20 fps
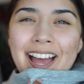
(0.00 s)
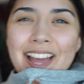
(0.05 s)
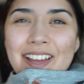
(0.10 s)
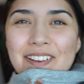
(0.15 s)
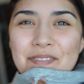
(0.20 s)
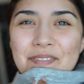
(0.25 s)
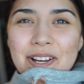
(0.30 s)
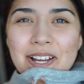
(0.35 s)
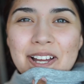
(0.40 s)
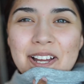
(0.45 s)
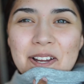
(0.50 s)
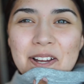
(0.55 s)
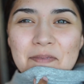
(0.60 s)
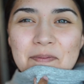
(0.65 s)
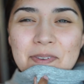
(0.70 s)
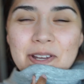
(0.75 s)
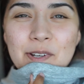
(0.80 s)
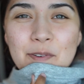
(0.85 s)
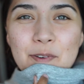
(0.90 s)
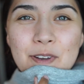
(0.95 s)
I'm
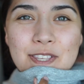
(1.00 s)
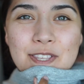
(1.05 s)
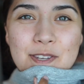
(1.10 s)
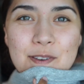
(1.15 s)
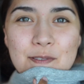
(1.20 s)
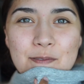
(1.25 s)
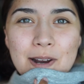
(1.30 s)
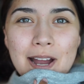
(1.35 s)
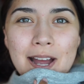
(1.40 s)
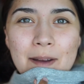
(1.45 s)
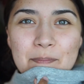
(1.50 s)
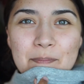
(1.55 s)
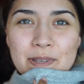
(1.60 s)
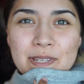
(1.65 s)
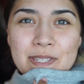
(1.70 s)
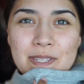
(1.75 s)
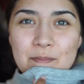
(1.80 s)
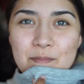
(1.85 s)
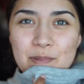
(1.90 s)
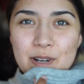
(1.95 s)
um, going to wrap
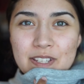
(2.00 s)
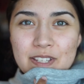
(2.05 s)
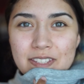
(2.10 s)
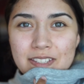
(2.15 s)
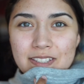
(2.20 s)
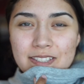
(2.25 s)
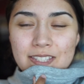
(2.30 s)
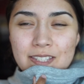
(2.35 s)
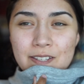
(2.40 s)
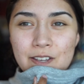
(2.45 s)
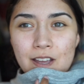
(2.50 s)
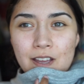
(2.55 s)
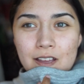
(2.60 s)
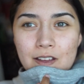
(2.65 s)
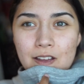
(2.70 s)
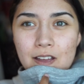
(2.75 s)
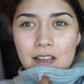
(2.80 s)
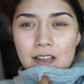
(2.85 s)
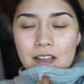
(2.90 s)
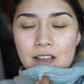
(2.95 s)
some presents
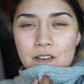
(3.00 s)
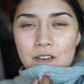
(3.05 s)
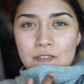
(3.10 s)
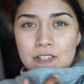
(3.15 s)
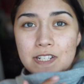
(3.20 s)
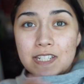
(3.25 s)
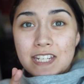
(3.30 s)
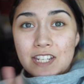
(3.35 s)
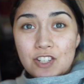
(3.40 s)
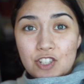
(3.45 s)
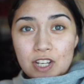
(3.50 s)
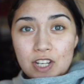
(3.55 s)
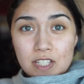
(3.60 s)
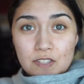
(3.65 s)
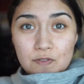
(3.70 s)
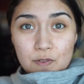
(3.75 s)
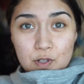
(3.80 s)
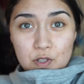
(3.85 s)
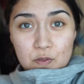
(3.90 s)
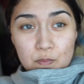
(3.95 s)
of
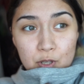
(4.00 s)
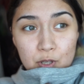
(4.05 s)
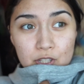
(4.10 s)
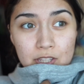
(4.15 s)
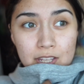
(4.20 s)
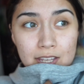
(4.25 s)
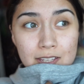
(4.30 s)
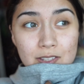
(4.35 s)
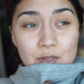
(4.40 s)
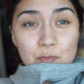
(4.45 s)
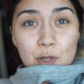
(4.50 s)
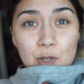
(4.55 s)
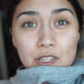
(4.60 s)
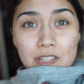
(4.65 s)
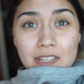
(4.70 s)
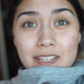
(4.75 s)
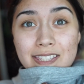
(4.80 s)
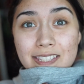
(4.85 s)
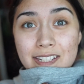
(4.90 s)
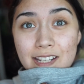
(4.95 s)
TJ's for his birthday. His
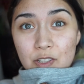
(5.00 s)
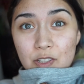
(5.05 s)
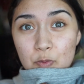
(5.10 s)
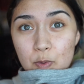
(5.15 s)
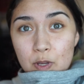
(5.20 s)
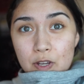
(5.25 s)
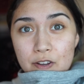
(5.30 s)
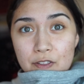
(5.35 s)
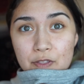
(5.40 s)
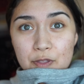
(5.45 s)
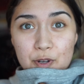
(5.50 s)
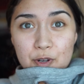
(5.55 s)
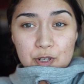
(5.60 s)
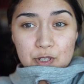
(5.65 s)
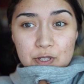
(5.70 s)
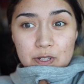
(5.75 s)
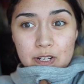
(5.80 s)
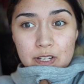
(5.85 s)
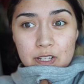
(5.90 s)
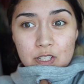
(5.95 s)
birthday is next week on
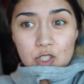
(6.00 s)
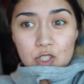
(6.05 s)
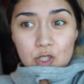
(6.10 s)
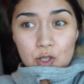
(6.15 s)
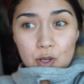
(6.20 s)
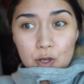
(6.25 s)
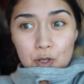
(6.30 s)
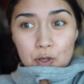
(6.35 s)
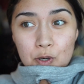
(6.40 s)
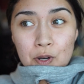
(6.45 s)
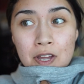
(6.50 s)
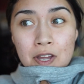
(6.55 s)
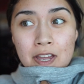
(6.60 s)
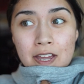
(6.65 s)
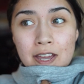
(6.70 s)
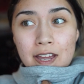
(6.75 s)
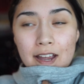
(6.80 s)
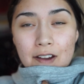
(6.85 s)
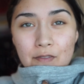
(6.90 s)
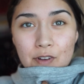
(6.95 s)
Thursday, so
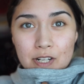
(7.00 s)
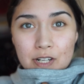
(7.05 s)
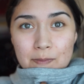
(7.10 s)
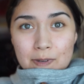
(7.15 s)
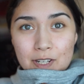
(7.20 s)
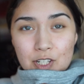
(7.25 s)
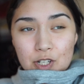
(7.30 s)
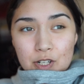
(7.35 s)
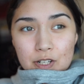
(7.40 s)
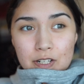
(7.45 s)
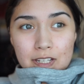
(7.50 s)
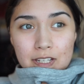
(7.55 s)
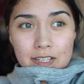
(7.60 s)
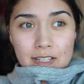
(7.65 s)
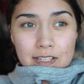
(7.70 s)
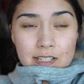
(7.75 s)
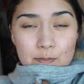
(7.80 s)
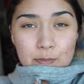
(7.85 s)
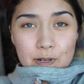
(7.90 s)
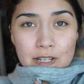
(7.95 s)
I want to make sure to
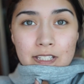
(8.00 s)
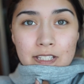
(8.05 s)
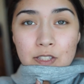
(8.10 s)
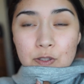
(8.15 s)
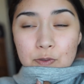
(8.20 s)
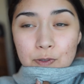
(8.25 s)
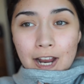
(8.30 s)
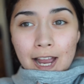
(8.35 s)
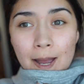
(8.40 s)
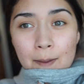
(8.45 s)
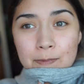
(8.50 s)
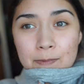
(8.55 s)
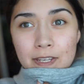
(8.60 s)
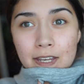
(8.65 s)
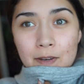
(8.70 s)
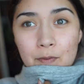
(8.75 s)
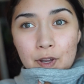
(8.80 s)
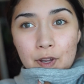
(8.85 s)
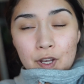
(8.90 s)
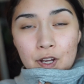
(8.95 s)
get his presents
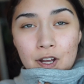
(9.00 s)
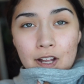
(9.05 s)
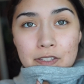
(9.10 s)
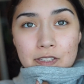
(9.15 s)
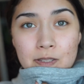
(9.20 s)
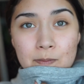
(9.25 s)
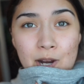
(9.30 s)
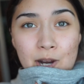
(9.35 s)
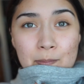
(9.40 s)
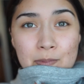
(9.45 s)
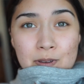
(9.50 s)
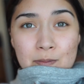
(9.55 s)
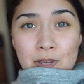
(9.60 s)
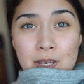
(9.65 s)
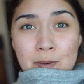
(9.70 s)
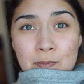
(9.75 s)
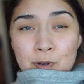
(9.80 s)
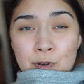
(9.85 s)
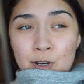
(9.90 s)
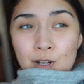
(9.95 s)
wrapped. I went and got some wrapping
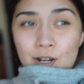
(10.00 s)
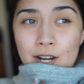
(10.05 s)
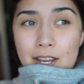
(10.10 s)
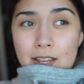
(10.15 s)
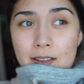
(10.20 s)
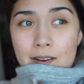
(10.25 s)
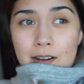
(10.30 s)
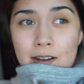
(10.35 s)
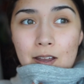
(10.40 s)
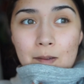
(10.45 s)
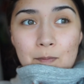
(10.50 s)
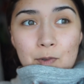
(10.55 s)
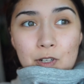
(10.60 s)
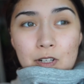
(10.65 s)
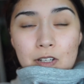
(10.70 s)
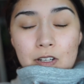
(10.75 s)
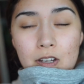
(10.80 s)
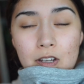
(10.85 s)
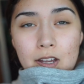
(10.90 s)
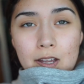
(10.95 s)
paper and now I'm
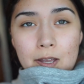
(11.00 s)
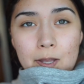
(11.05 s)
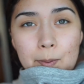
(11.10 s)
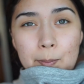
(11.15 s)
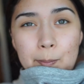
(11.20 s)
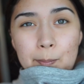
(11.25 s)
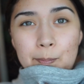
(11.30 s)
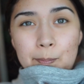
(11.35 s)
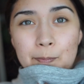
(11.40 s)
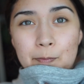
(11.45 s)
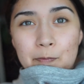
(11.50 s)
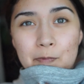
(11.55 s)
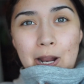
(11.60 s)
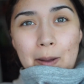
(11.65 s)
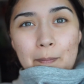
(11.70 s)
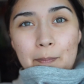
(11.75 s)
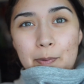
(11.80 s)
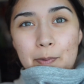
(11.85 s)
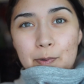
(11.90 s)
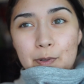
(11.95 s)
gonna um,
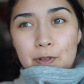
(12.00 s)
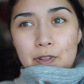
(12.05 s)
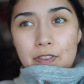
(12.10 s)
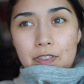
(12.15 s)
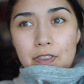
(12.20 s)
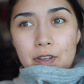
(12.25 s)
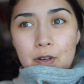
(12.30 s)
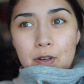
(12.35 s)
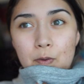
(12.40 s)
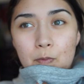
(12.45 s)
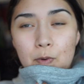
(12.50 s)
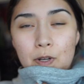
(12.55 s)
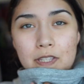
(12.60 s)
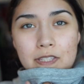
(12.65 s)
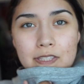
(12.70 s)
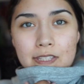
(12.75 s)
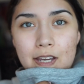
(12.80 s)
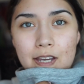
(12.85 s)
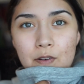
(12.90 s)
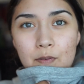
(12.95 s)
wrap the
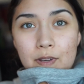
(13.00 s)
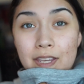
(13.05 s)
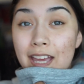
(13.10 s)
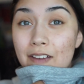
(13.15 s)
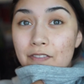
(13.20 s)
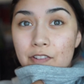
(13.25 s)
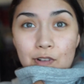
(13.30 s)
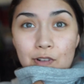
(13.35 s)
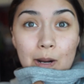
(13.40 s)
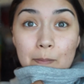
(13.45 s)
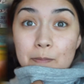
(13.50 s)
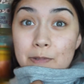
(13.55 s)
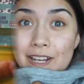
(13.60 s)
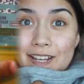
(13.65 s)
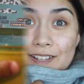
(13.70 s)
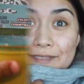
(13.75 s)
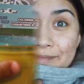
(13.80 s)
ones that we haven't wrapped yet.